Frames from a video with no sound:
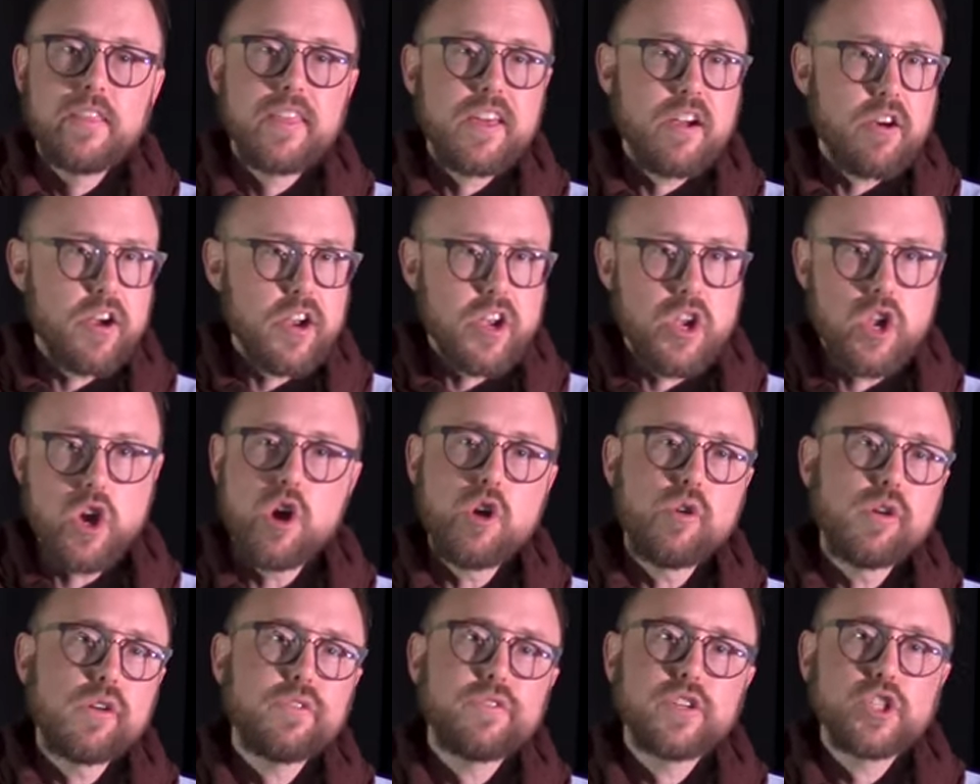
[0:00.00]
There are
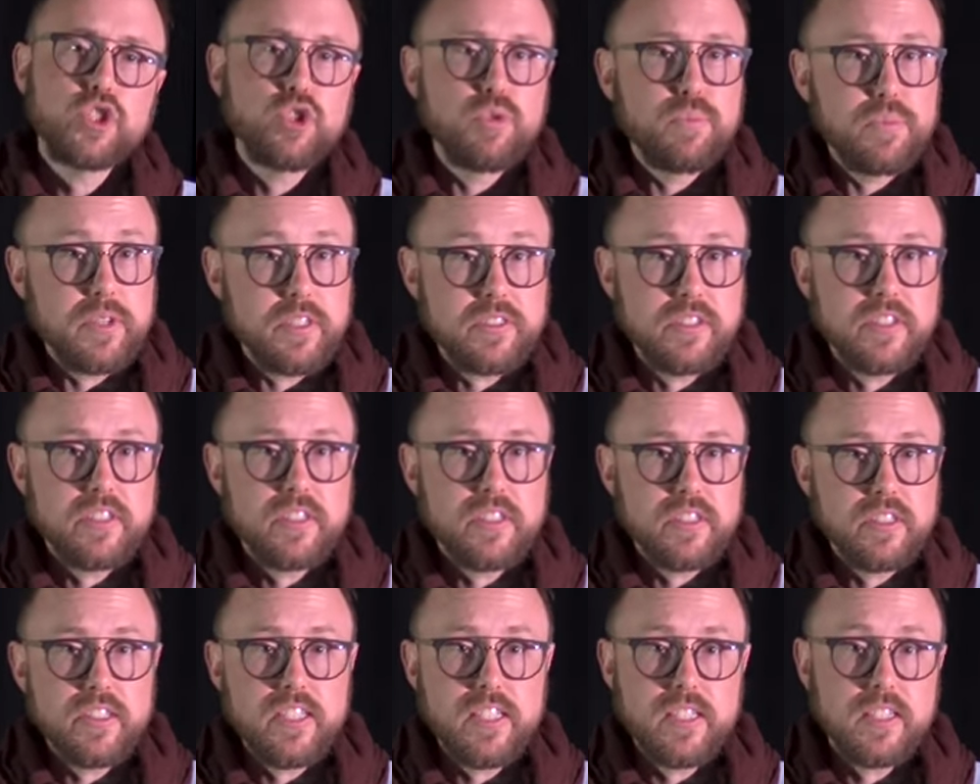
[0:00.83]
no official
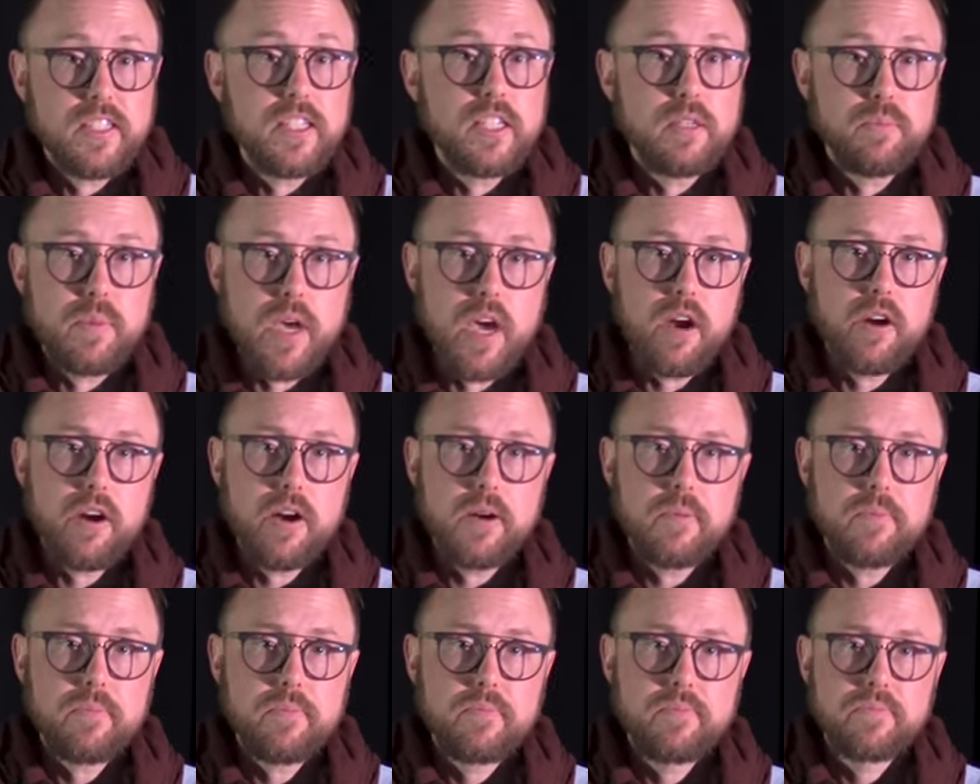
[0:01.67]
businesses in
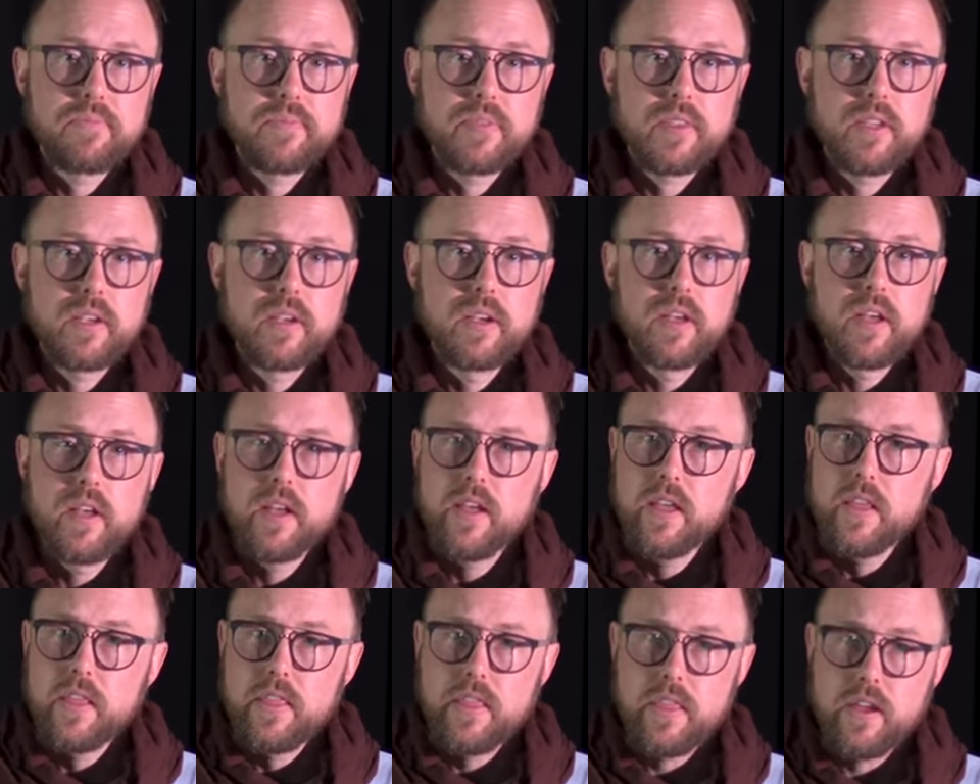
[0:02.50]
Kibera.
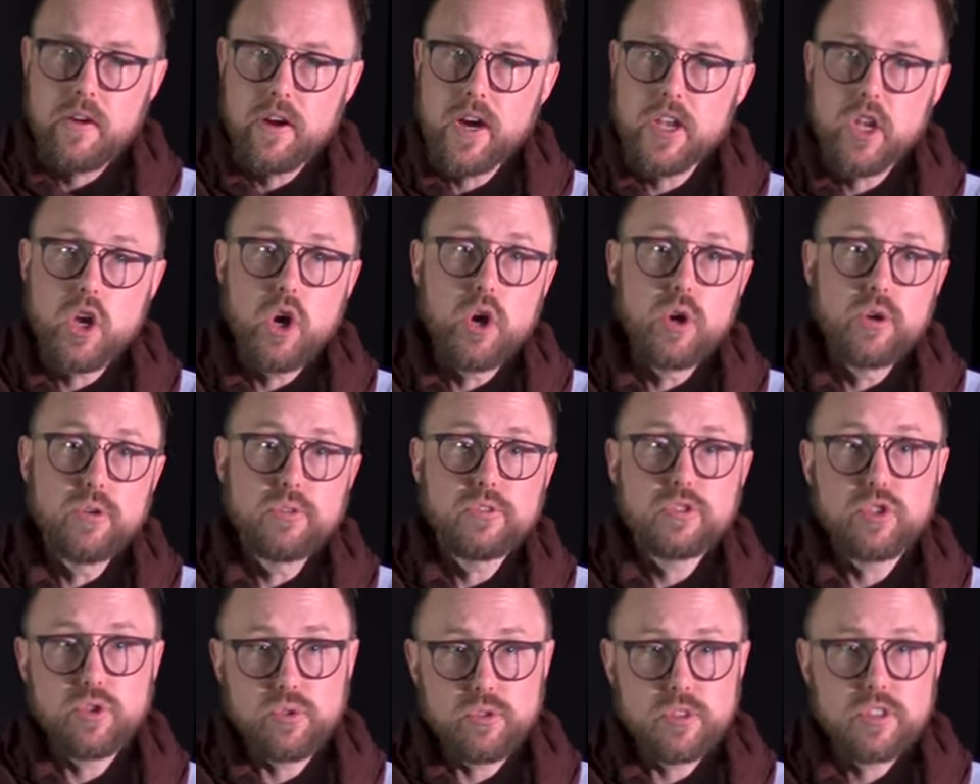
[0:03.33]
There are no
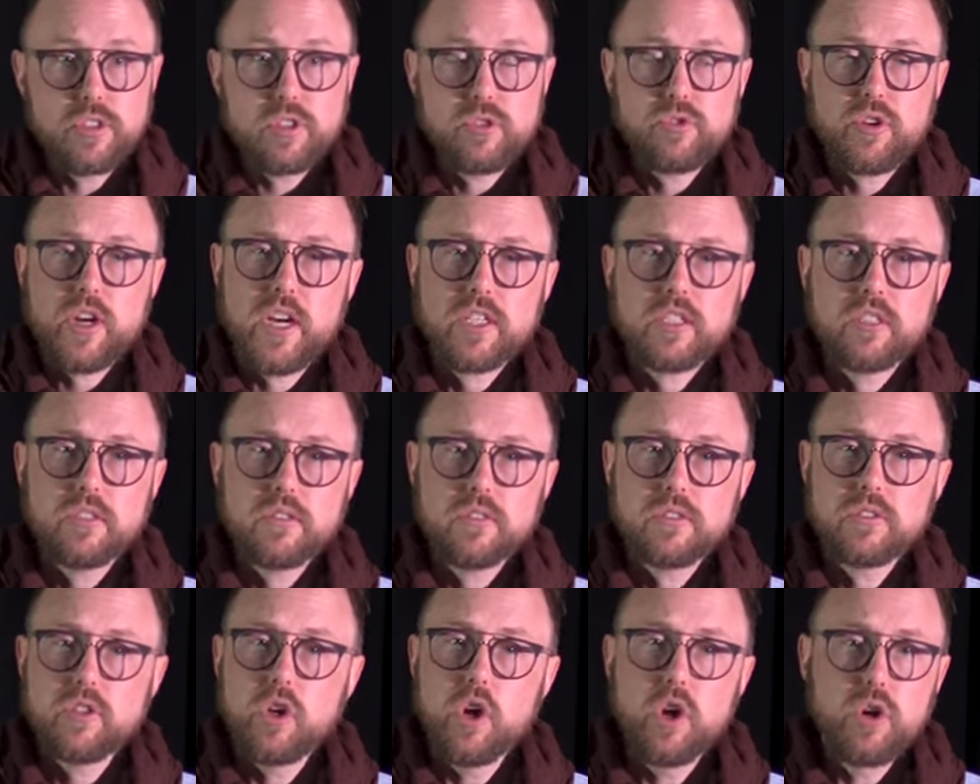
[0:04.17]
tourist
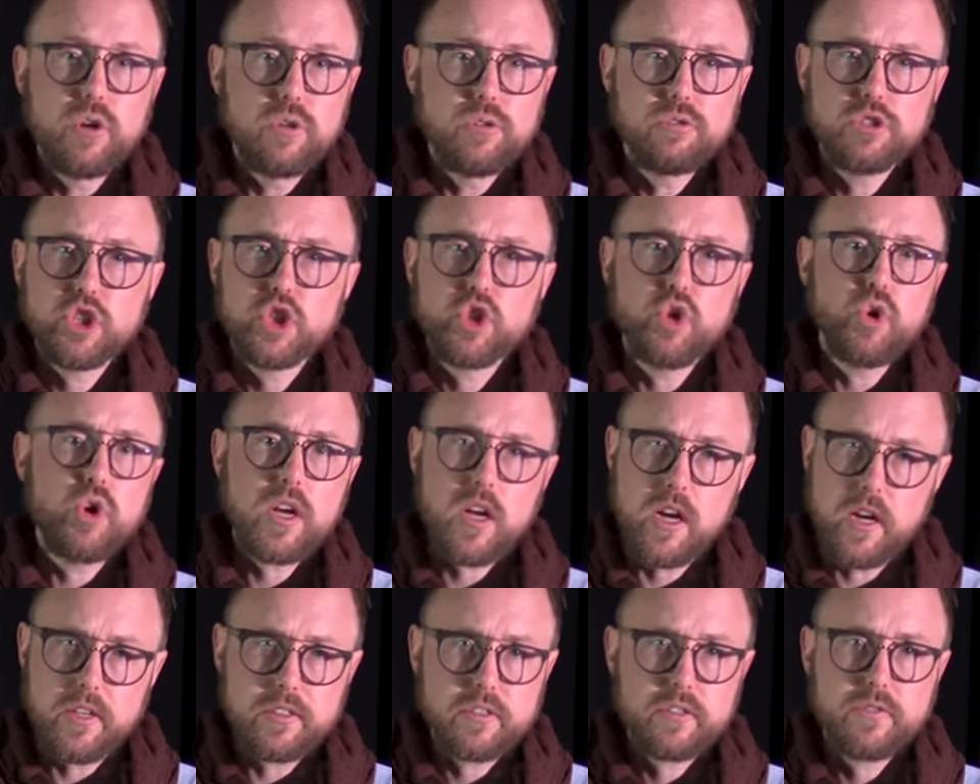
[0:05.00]
attractions, no
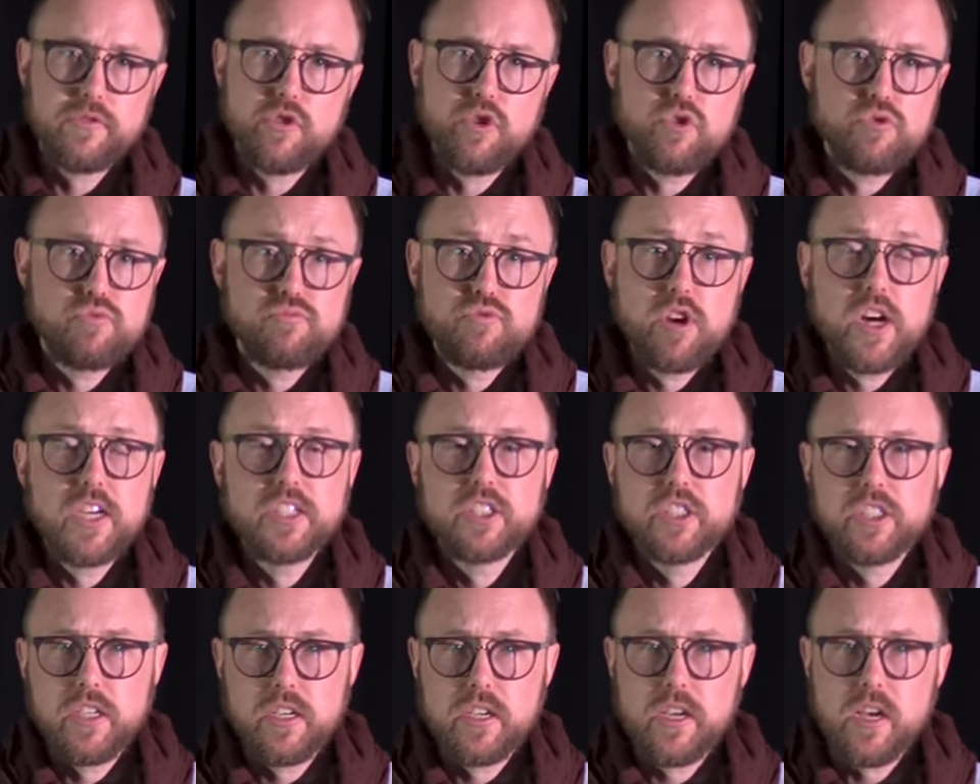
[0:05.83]
shortcuts for
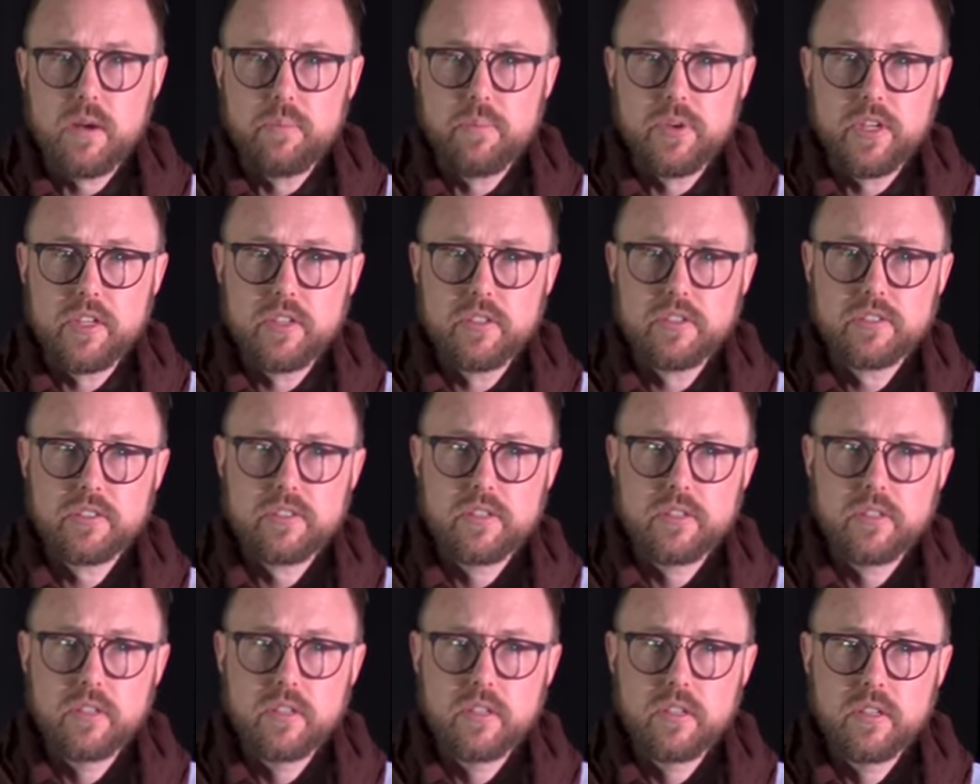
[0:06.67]
rideshare companies.
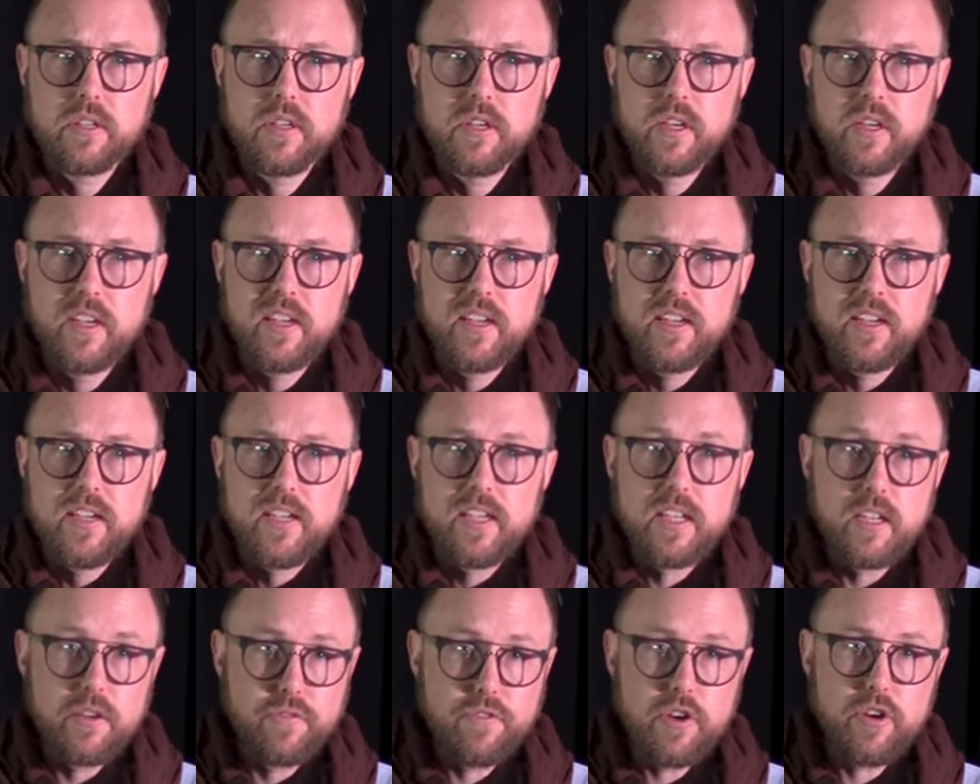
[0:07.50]

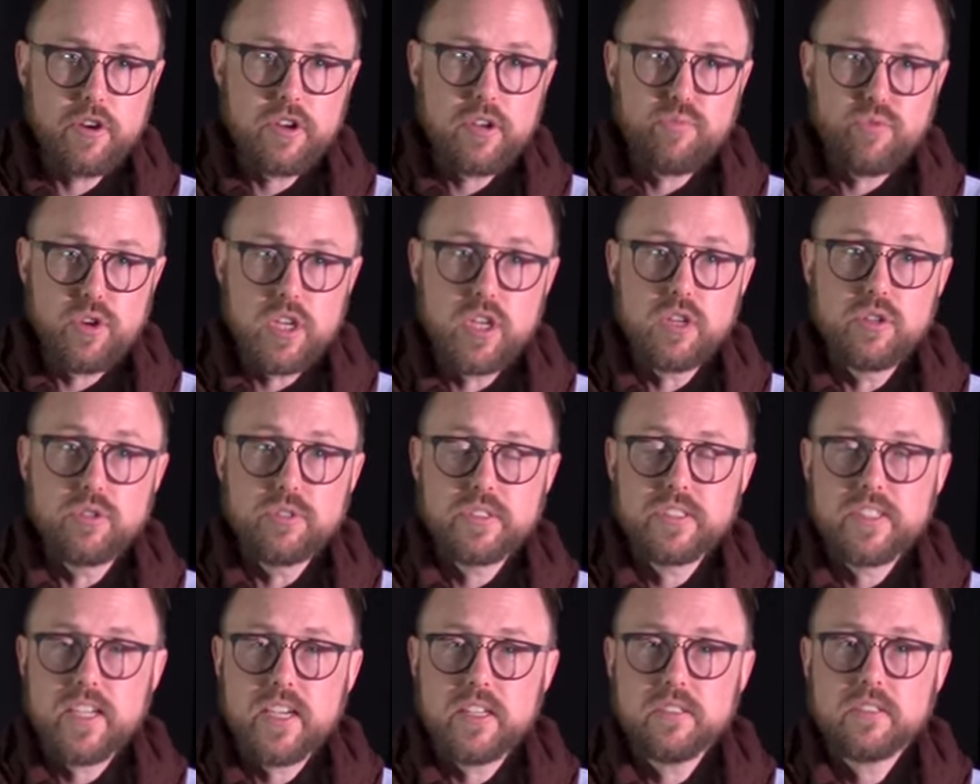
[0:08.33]
In a very
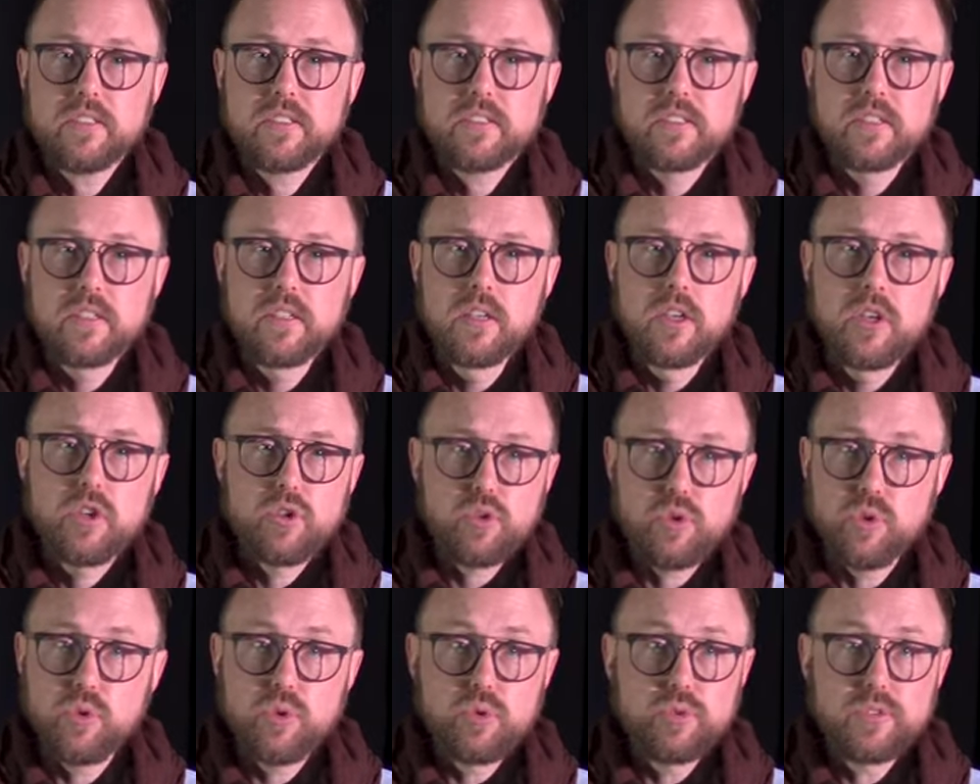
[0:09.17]
real sense,
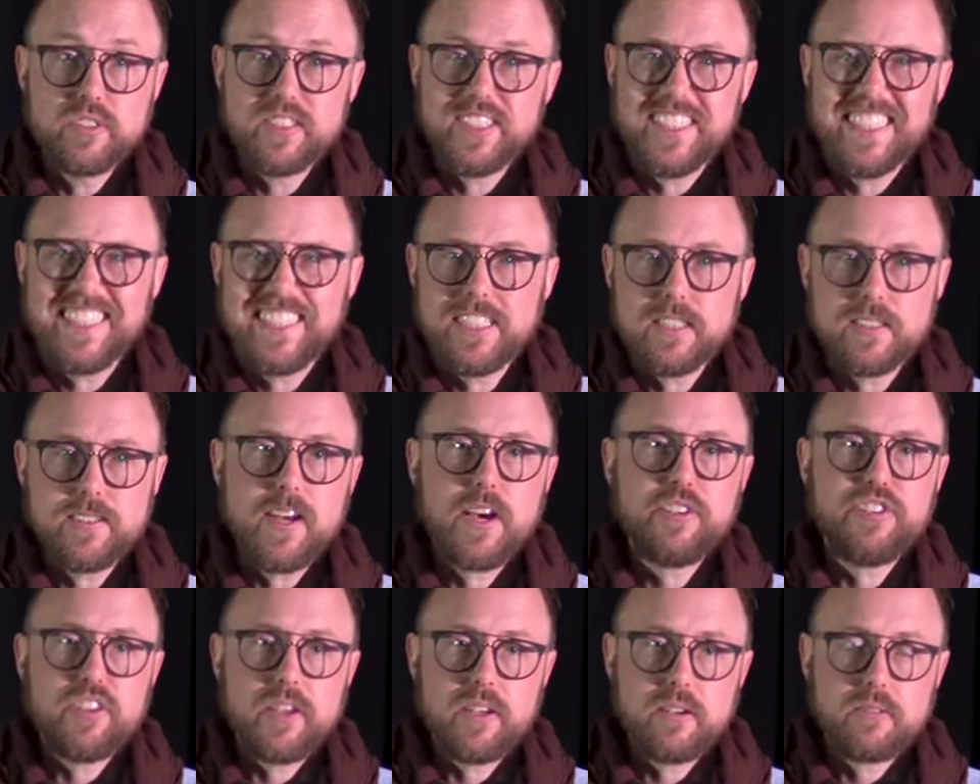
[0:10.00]
Google sees
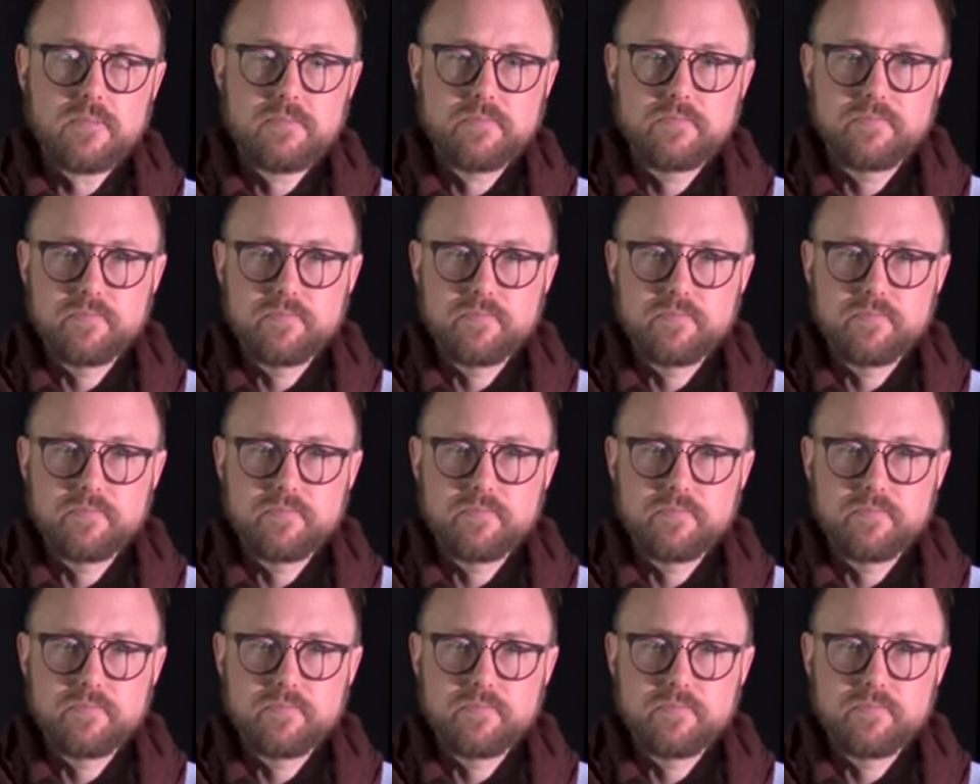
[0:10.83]
nothing.